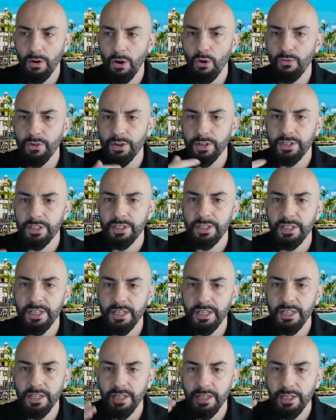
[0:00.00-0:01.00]

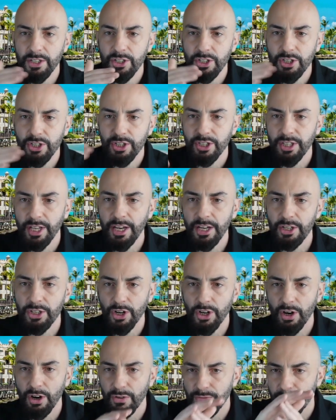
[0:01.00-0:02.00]
oversee each stage
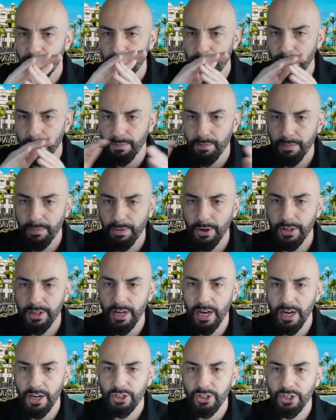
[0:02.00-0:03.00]
of
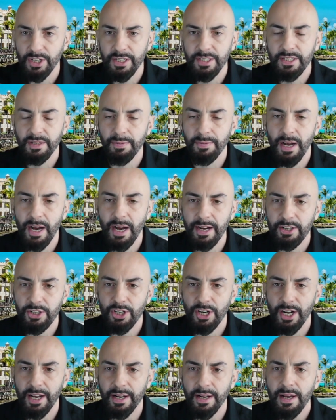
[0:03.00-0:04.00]
production and supply
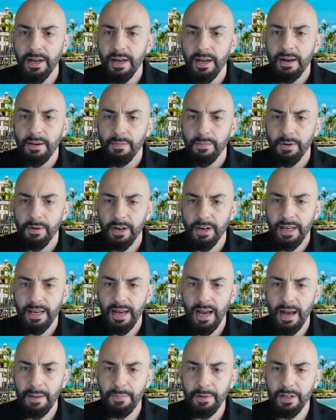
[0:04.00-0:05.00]
chain. But in a
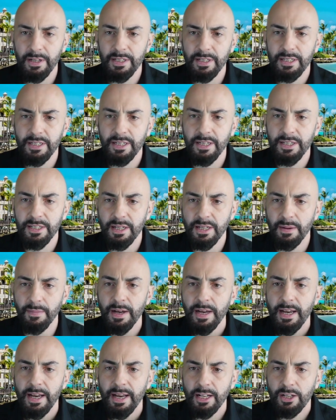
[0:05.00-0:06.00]
capitalist
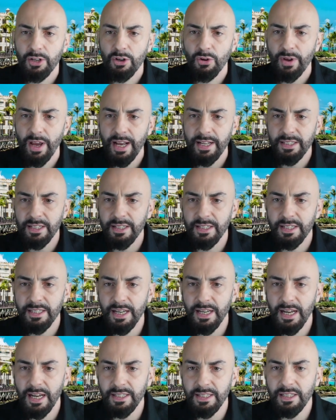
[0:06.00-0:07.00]
system, it creates
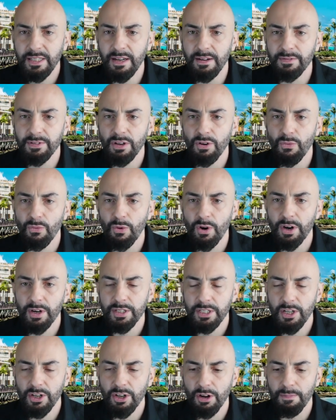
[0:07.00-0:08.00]
incentives where a
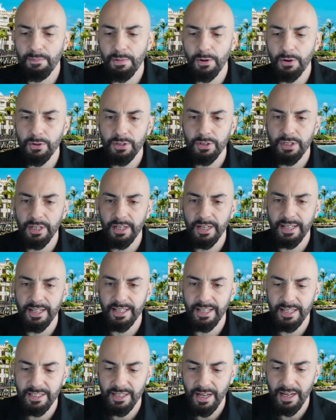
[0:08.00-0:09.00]
single person
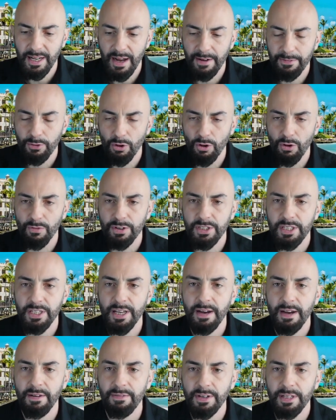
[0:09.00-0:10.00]
doesn't have to
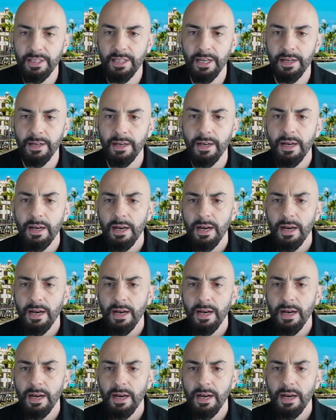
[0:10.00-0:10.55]
oversee everything.